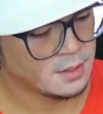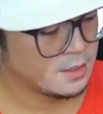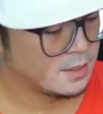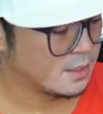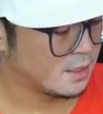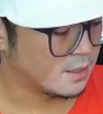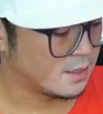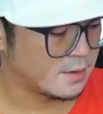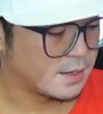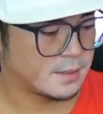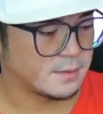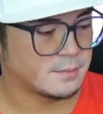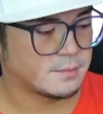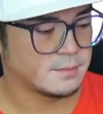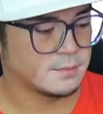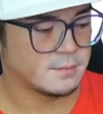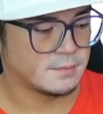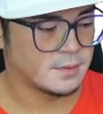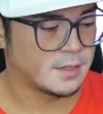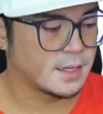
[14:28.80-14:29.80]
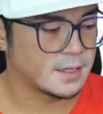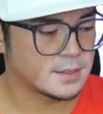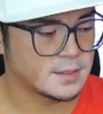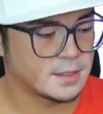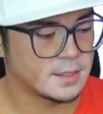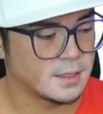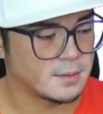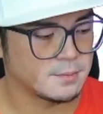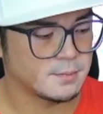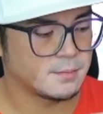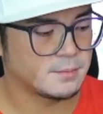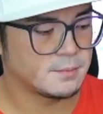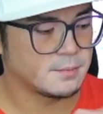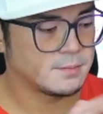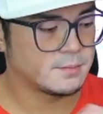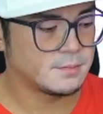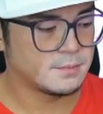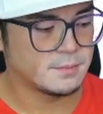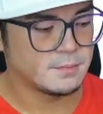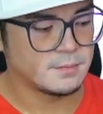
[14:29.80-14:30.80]
All right, next up.
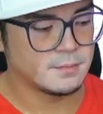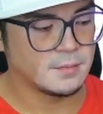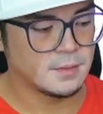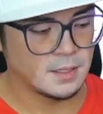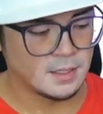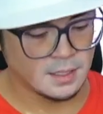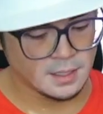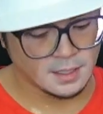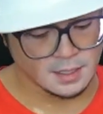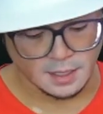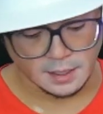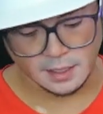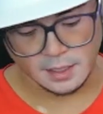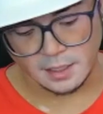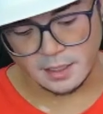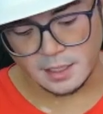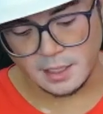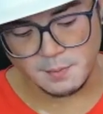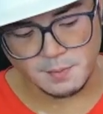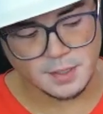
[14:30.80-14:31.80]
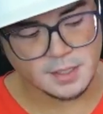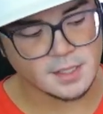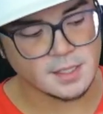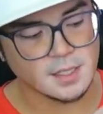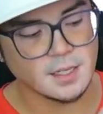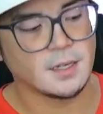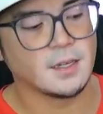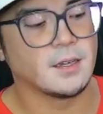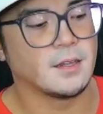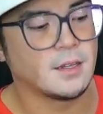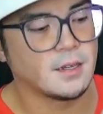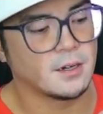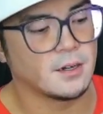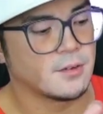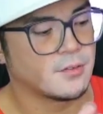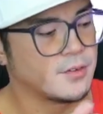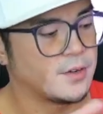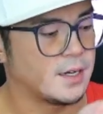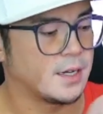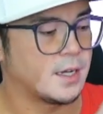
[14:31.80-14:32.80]
I'm gonna keep the CIA in there
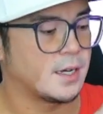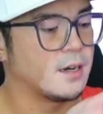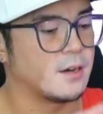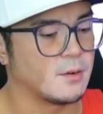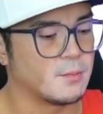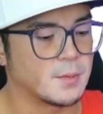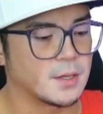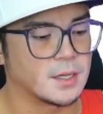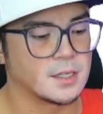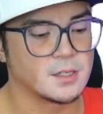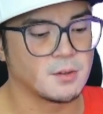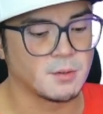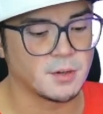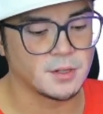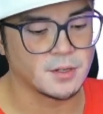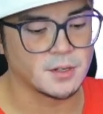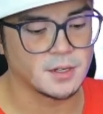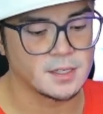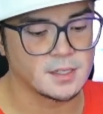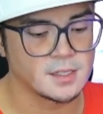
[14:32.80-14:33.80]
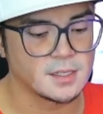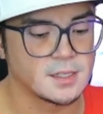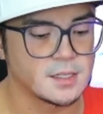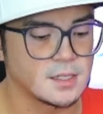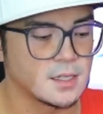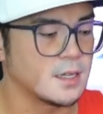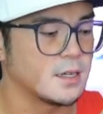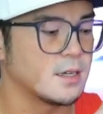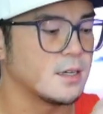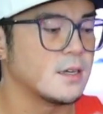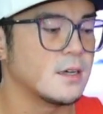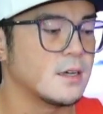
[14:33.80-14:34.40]
for now because I want you guys to see